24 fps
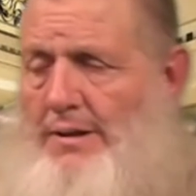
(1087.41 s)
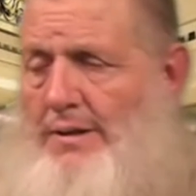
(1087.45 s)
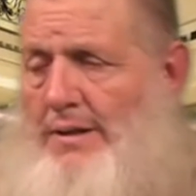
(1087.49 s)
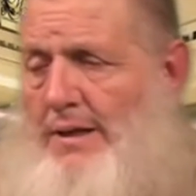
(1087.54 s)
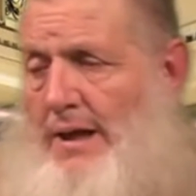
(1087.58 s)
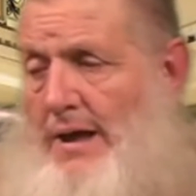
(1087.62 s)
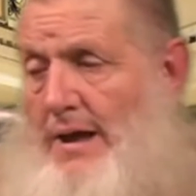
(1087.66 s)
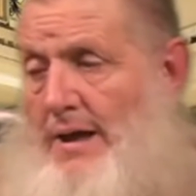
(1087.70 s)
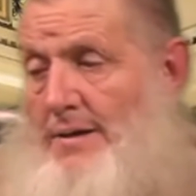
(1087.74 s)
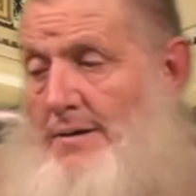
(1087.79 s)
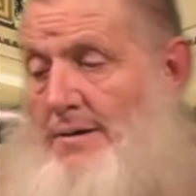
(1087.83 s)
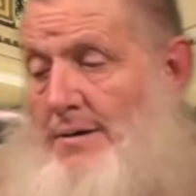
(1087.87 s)

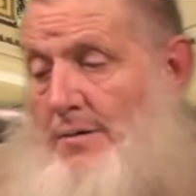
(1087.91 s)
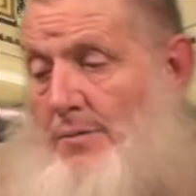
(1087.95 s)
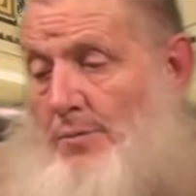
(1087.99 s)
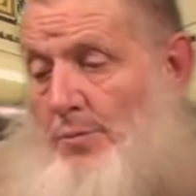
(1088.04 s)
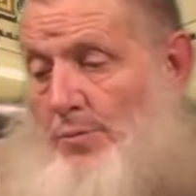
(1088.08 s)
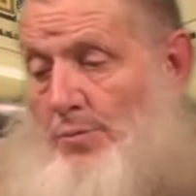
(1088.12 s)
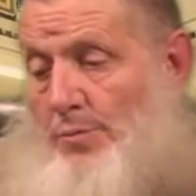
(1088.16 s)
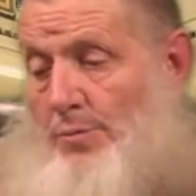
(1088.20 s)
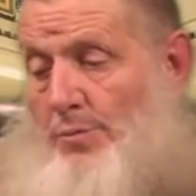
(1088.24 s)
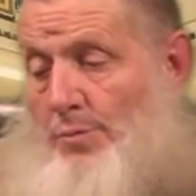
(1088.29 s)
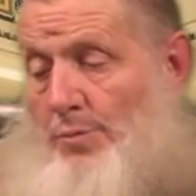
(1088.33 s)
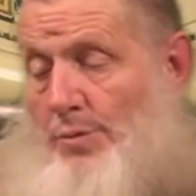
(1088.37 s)
And
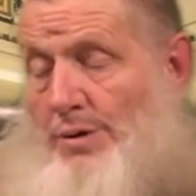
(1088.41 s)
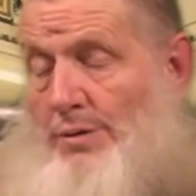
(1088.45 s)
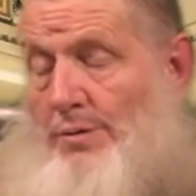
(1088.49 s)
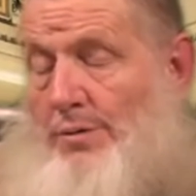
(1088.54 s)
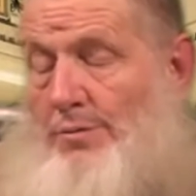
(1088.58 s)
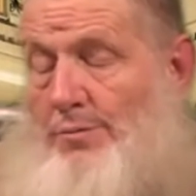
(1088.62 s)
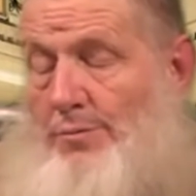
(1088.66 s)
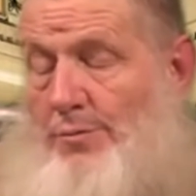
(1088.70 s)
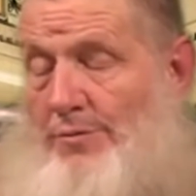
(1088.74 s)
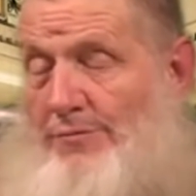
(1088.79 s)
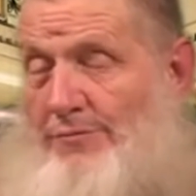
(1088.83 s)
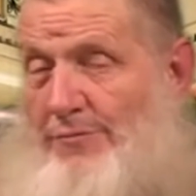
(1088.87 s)

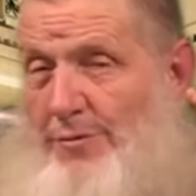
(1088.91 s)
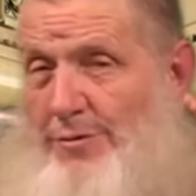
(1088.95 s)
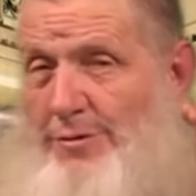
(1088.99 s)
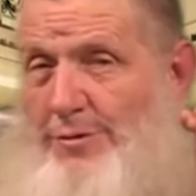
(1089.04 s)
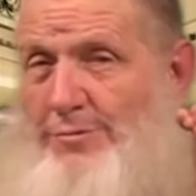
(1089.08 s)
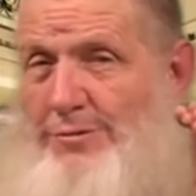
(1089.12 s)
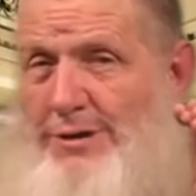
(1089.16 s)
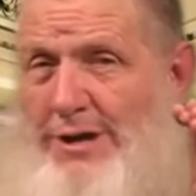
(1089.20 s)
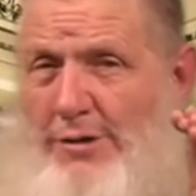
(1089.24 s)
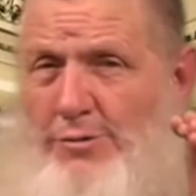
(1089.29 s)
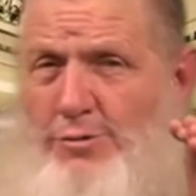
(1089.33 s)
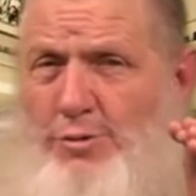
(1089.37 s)
we'll refer
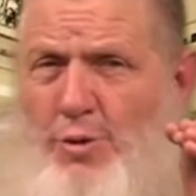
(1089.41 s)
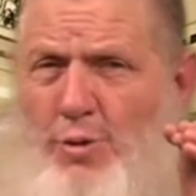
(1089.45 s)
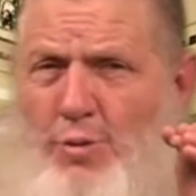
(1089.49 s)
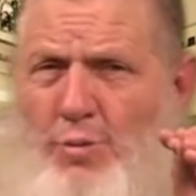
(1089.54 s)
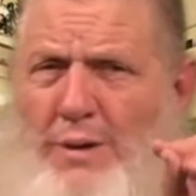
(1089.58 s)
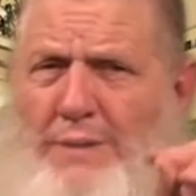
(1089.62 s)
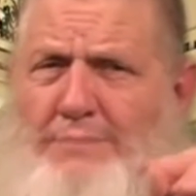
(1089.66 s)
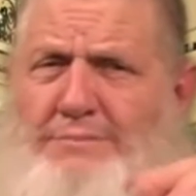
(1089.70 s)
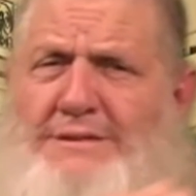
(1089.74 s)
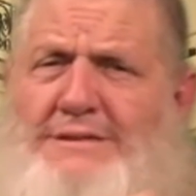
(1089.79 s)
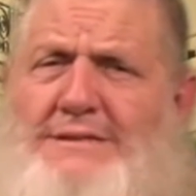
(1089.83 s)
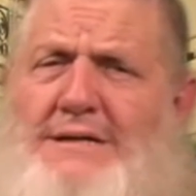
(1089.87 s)
you now to a
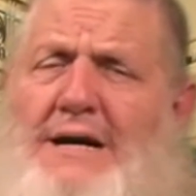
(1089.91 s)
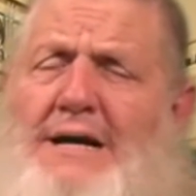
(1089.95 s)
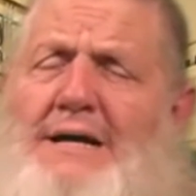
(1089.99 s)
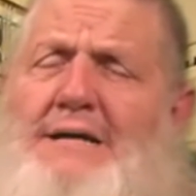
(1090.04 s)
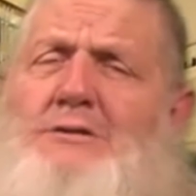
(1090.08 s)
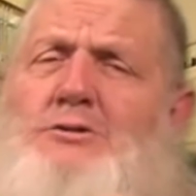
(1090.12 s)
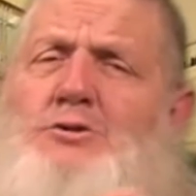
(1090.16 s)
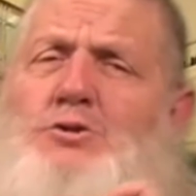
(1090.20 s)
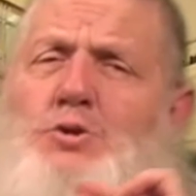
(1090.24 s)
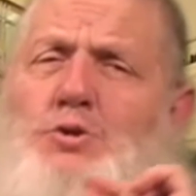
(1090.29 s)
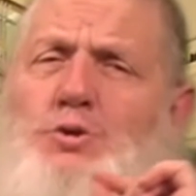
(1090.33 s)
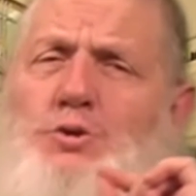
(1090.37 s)

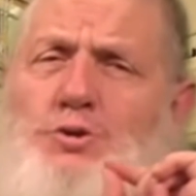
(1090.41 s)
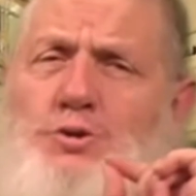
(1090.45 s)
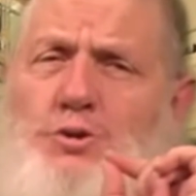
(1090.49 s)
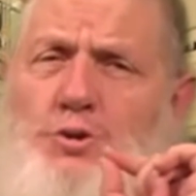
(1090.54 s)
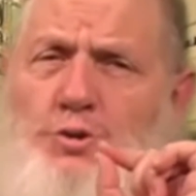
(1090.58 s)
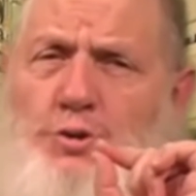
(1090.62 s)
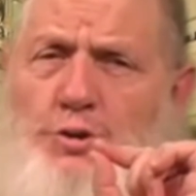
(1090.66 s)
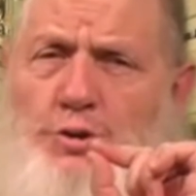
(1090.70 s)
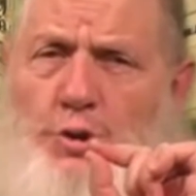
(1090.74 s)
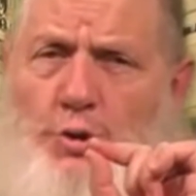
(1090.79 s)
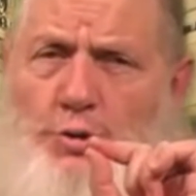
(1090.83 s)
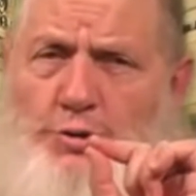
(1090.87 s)
website so that
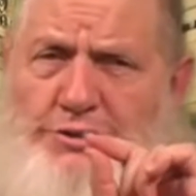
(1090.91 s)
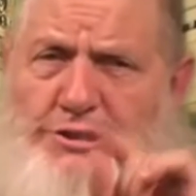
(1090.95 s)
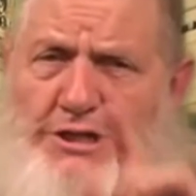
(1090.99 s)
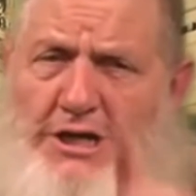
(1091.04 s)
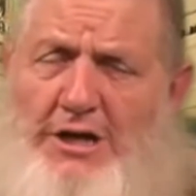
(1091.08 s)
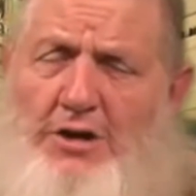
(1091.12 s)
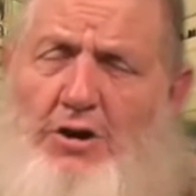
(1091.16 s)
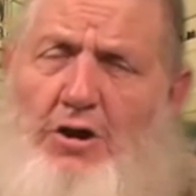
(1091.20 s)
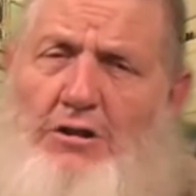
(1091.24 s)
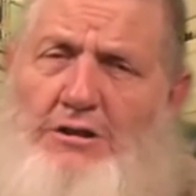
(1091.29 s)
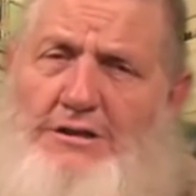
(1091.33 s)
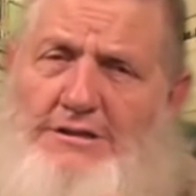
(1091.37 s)
you can go
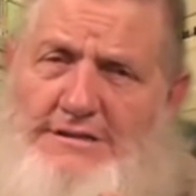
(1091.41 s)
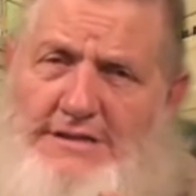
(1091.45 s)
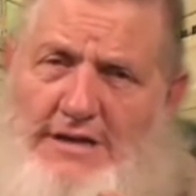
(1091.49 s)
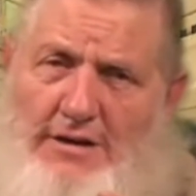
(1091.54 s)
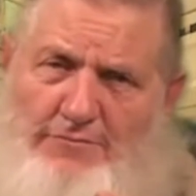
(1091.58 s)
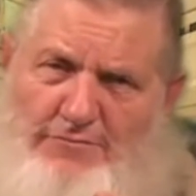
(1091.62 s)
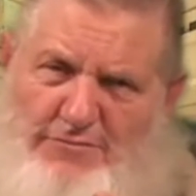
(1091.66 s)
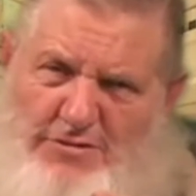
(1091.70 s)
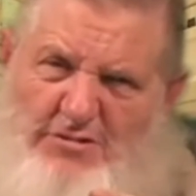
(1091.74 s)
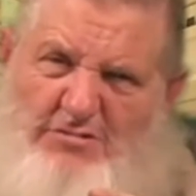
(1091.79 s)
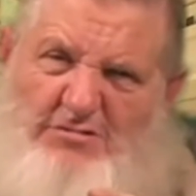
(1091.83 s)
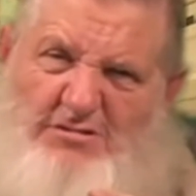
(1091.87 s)
check all this
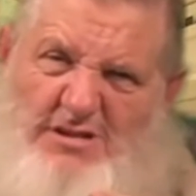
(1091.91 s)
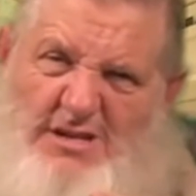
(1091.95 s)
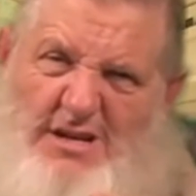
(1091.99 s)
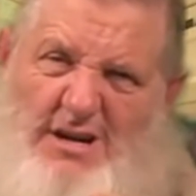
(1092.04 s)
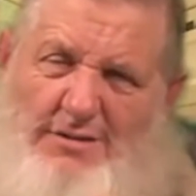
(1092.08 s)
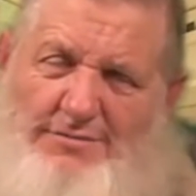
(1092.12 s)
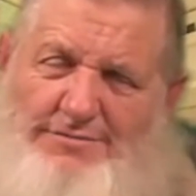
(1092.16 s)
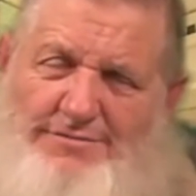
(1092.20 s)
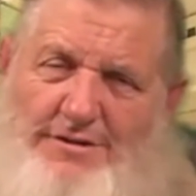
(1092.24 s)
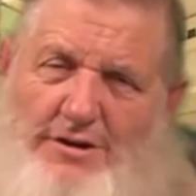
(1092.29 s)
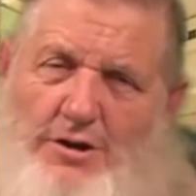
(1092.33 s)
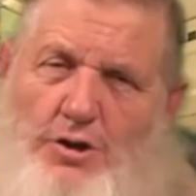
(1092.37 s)
out for
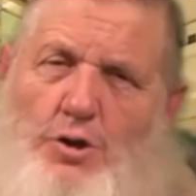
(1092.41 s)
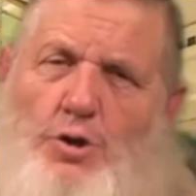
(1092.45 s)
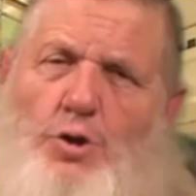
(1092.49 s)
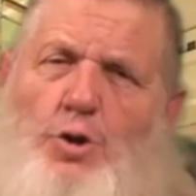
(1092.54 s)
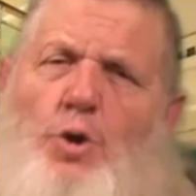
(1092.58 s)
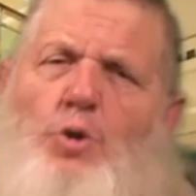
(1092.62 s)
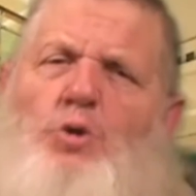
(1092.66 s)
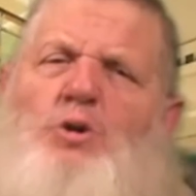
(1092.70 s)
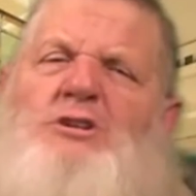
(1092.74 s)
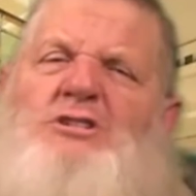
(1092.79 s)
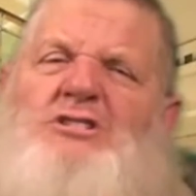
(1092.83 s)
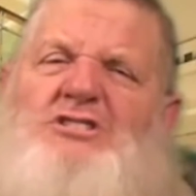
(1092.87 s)
yourself.
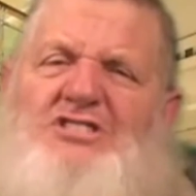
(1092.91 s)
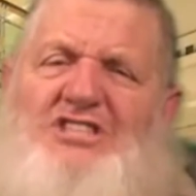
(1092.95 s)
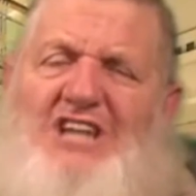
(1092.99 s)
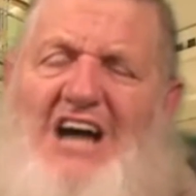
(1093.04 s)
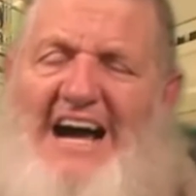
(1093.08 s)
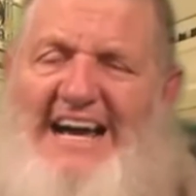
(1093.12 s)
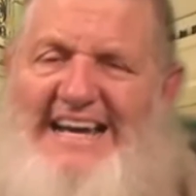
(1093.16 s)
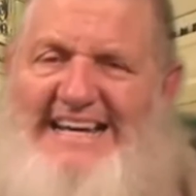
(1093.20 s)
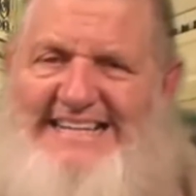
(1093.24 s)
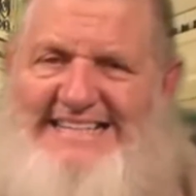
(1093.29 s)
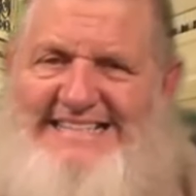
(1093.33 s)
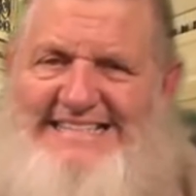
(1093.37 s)
Go to
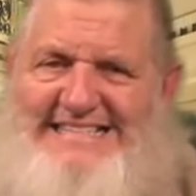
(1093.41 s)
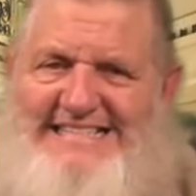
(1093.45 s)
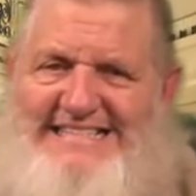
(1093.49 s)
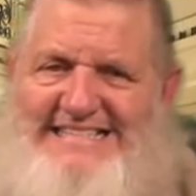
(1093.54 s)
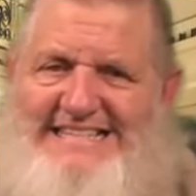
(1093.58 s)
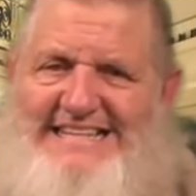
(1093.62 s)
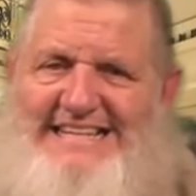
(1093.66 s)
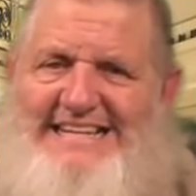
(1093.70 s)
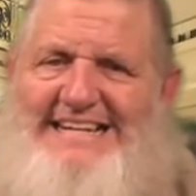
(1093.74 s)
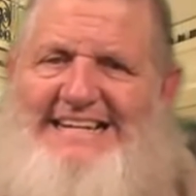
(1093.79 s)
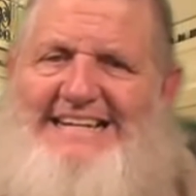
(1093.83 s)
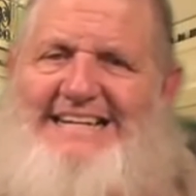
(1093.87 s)

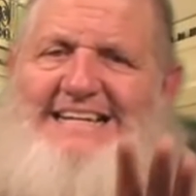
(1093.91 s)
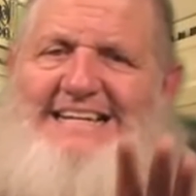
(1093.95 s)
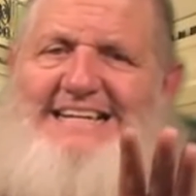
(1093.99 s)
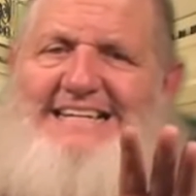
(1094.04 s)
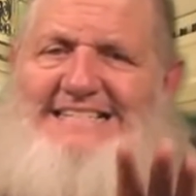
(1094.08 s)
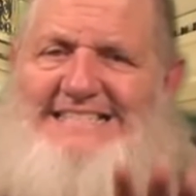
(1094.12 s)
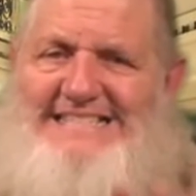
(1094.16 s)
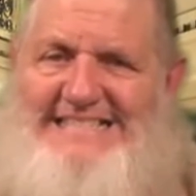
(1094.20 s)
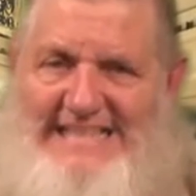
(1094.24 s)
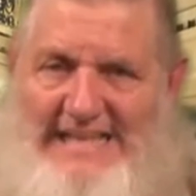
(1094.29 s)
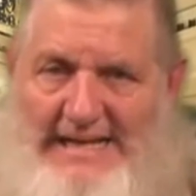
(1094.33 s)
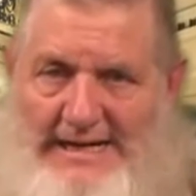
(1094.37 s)

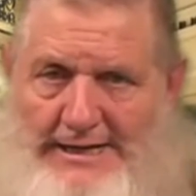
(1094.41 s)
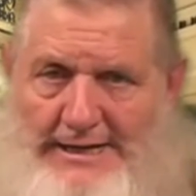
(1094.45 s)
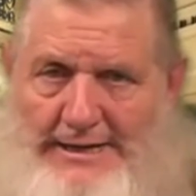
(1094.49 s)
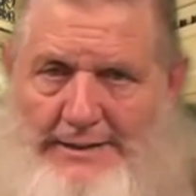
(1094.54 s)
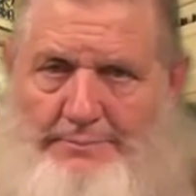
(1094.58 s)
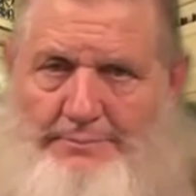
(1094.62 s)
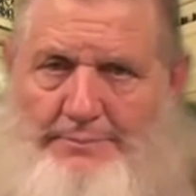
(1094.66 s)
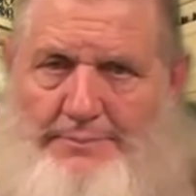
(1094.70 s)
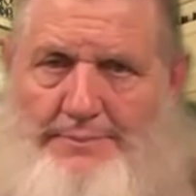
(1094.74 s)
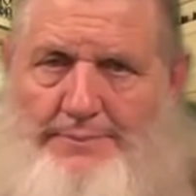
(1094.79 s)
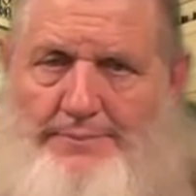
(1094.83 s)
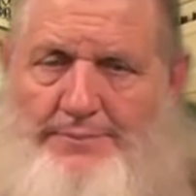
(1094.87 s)

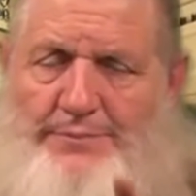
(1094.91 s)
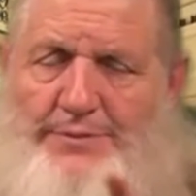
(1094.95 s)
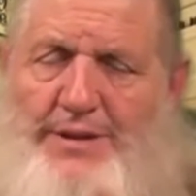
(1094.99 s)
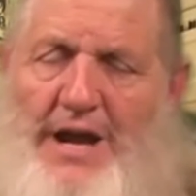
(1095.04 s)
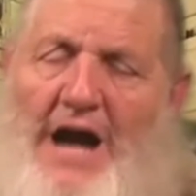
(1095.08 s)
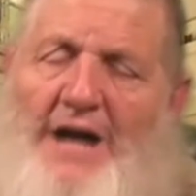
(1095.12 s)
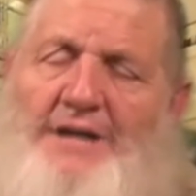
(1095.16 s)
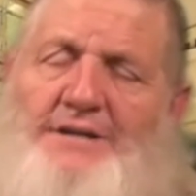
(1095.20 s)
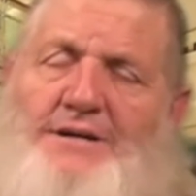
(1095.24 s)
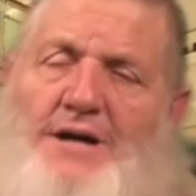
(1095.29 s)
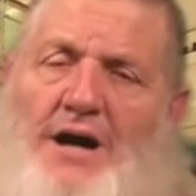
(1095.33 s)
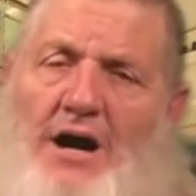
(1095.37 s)

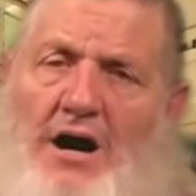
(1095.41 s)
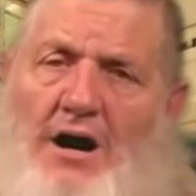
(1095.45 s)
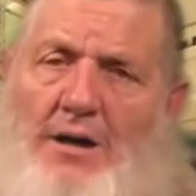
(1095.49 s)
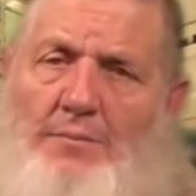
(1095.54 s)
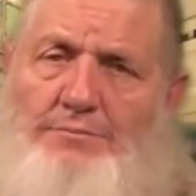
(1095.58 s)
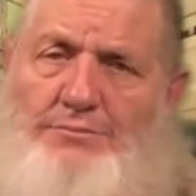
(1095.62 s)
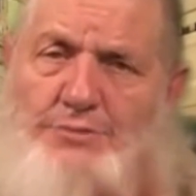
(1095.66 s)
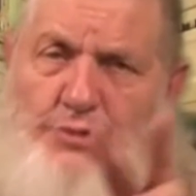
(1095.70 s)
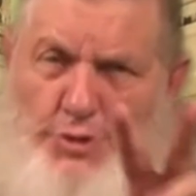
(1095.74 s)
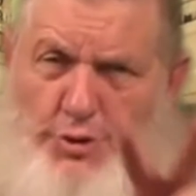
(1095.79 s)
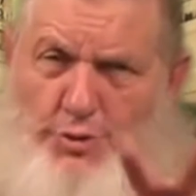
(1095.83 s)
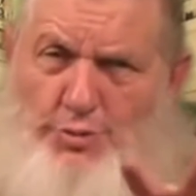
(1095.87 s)
scienceislam.com.
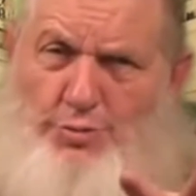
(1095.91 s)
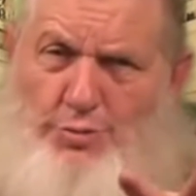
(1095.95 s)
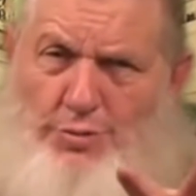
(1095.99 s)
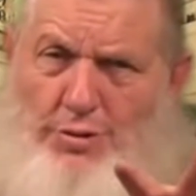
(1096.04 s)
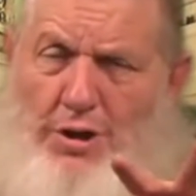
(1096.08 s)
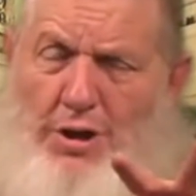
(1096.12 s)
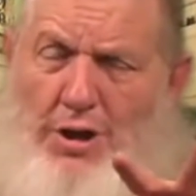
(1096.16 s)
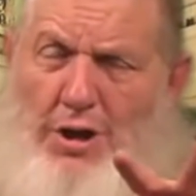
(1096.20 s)
Two